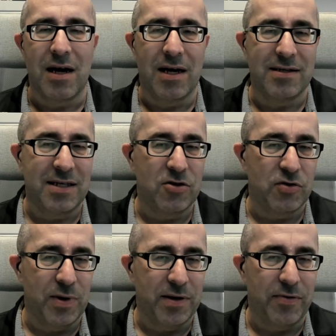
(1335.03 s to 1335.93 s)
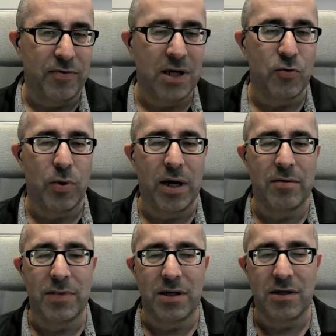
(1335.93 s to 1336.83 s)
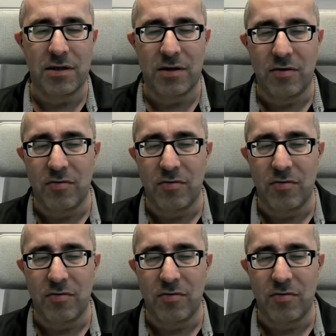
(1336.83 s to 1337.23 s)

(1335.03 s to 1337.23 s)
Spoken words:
CO23 environment,